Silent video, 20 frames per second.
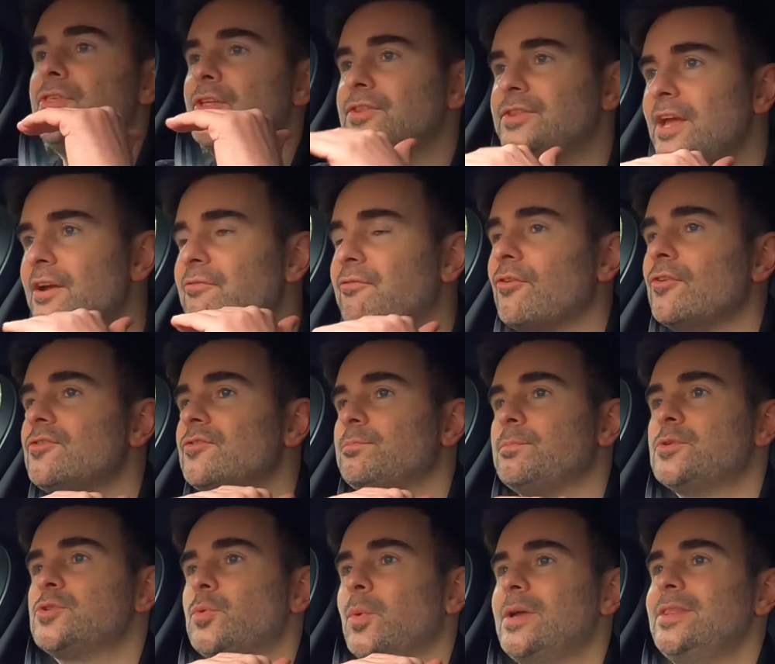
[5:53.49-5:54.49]
the difference
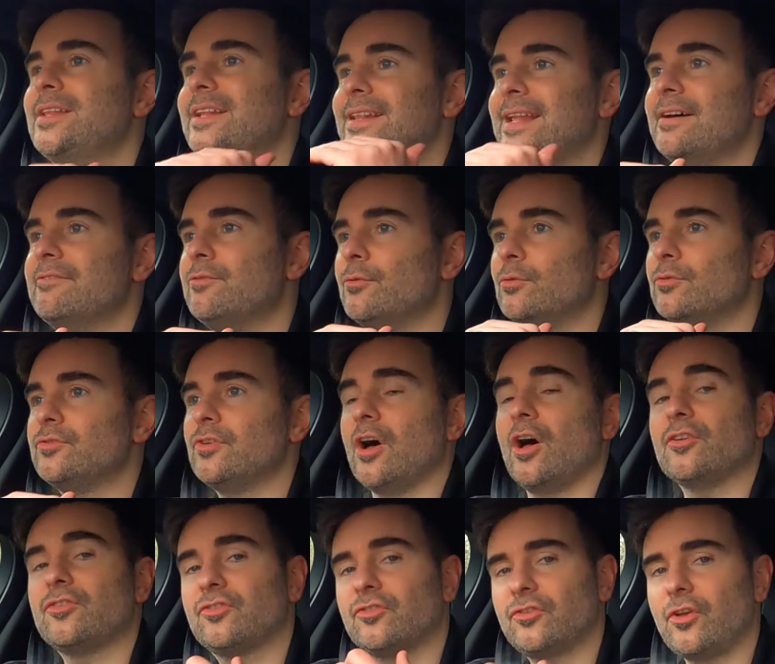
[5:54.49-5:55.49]
between the levels
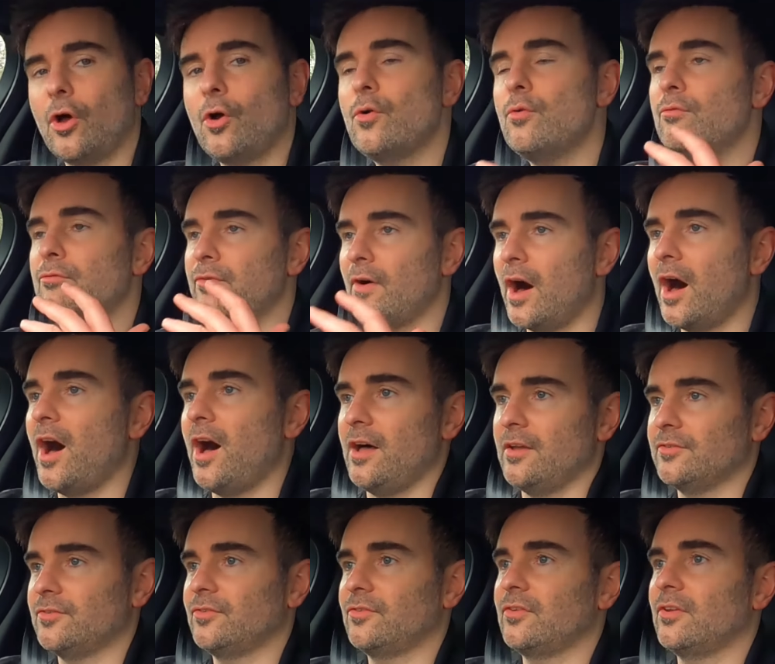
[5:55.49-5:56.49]
are so
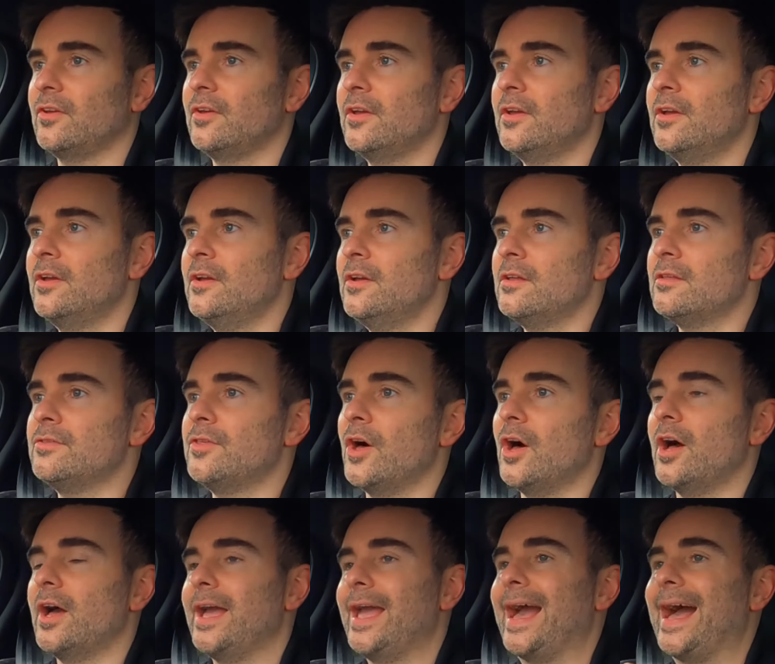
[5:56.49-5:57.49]
vast
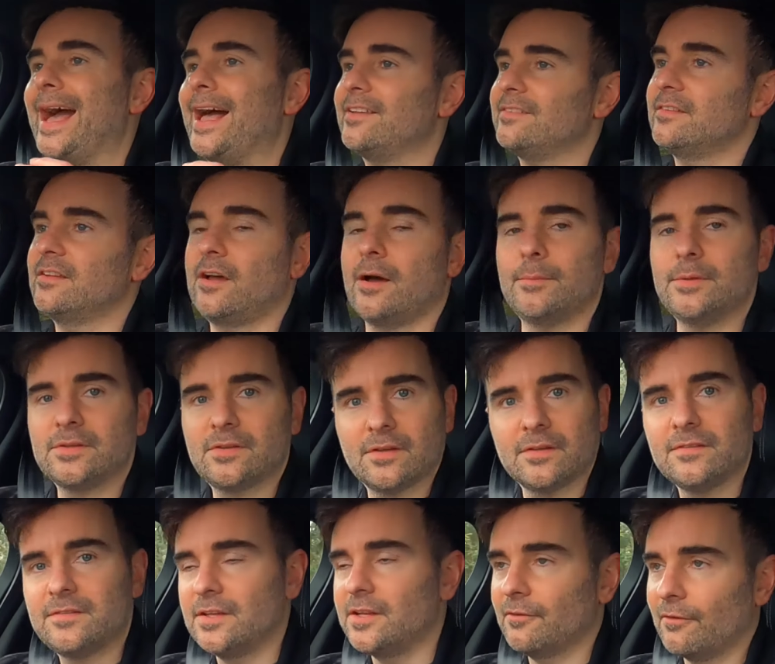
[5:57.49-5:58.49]
that it has to come into
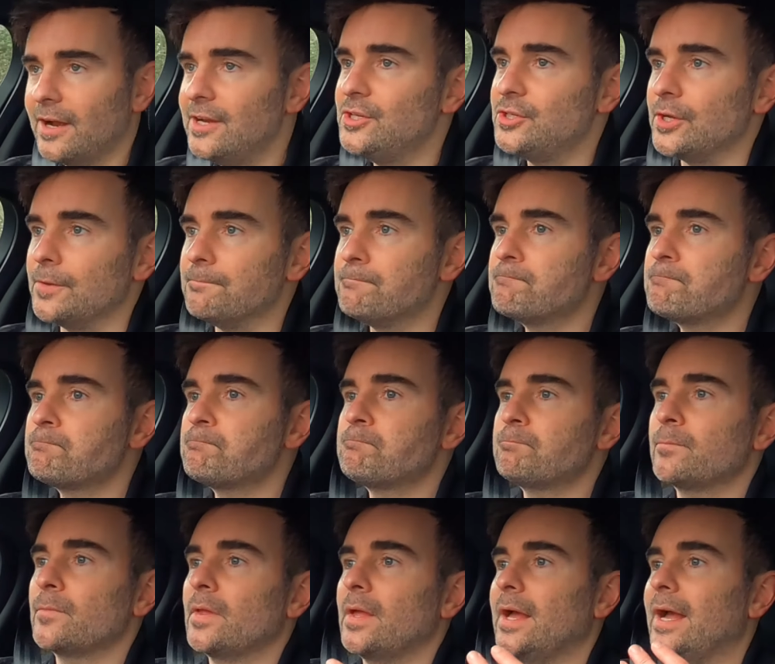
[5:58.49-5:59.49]
consideration.
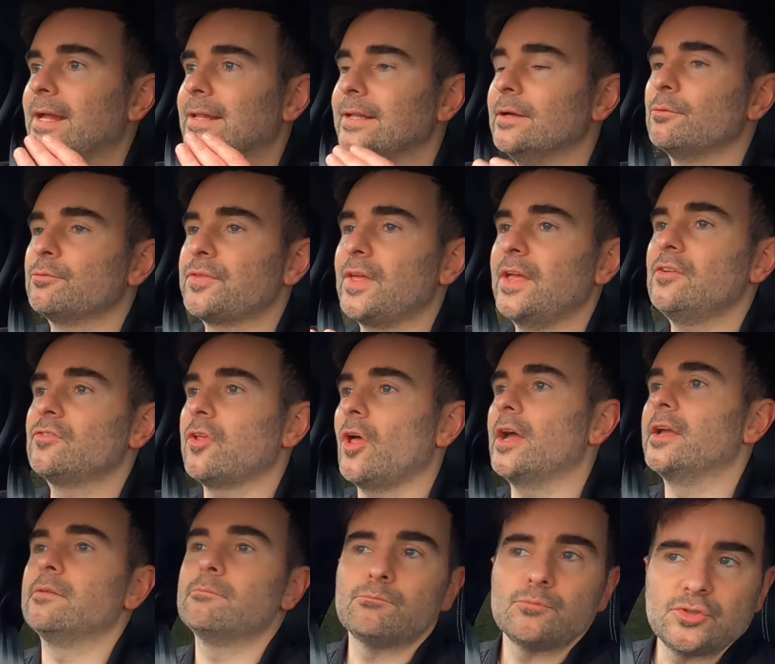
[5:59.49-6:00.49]
And little things
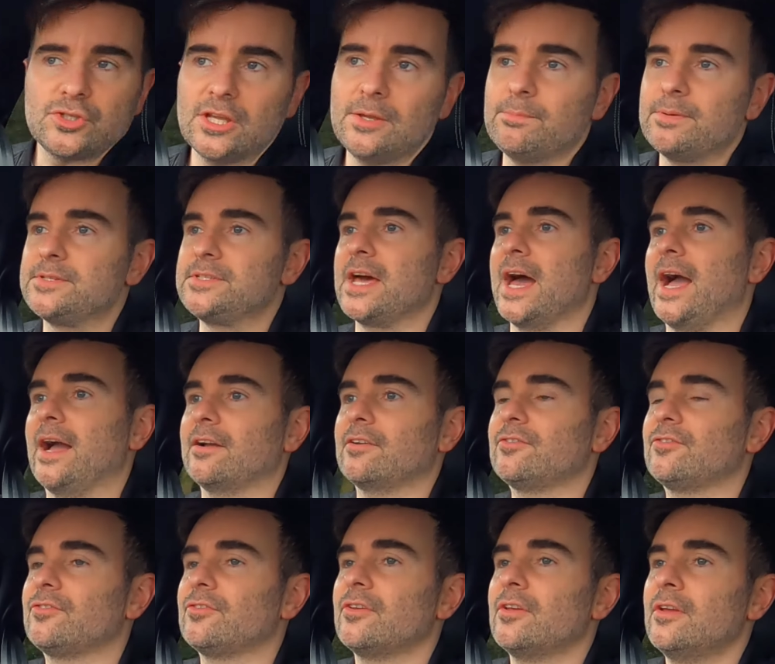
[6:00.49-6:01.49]
like cheaper
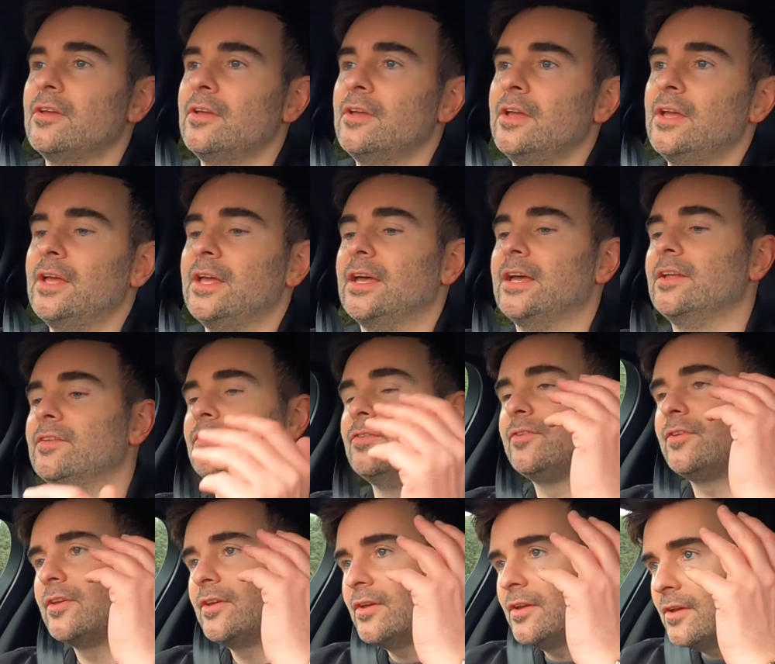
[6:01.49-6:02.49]
tax
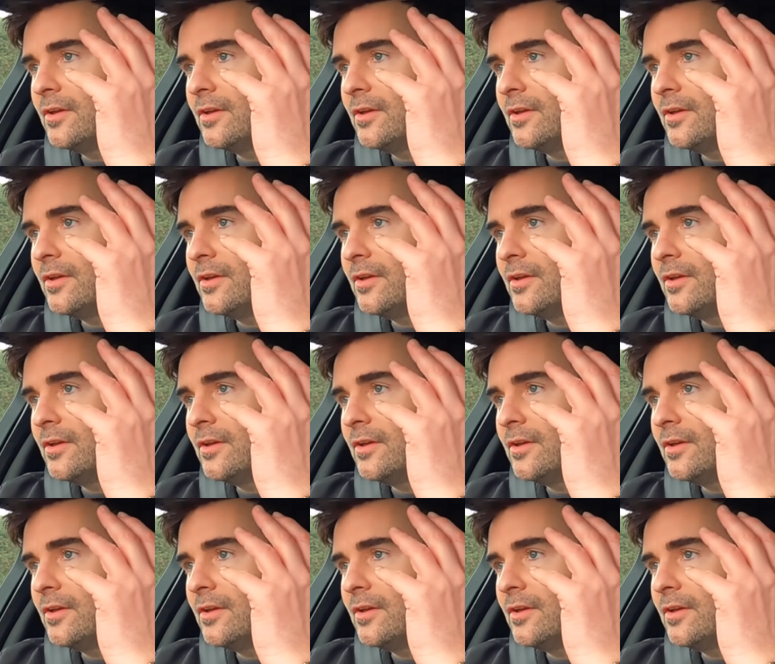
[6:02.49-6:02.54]
and